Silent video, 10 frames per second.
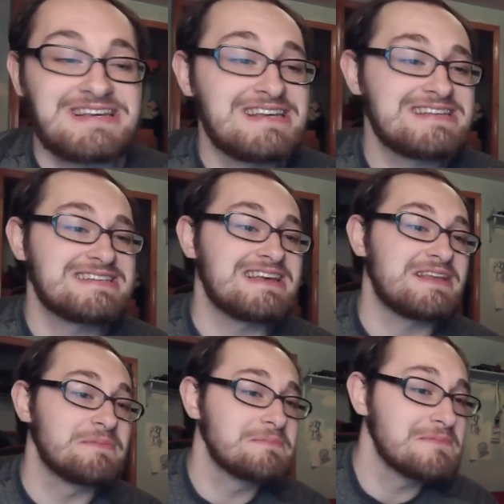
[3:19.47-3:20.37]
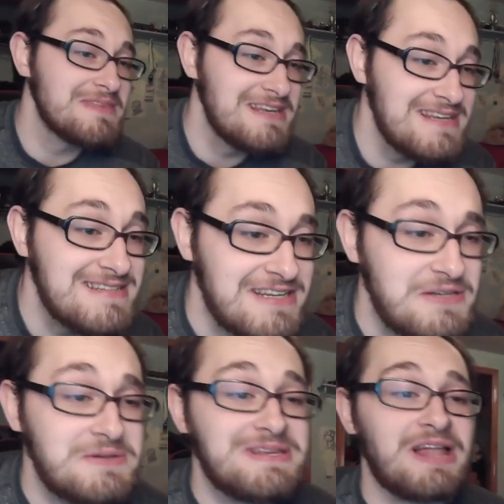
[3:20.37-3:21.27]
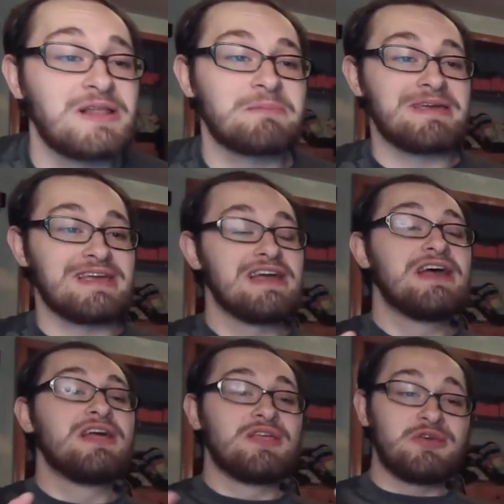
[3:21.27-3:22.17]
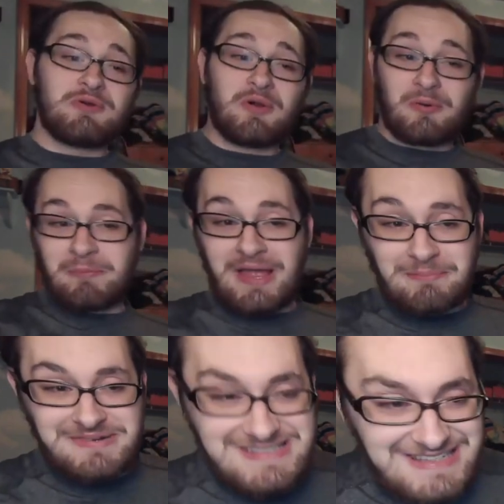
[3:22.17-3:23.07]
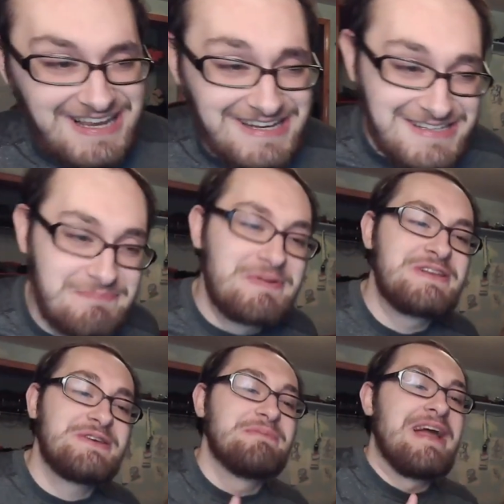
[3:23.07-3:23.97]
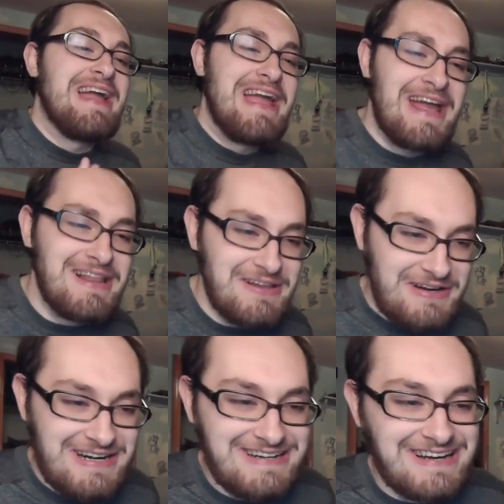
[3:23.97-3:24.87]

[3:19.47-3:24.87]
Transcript: He said, you're telling me you don't make mistakes, but you made Hitler.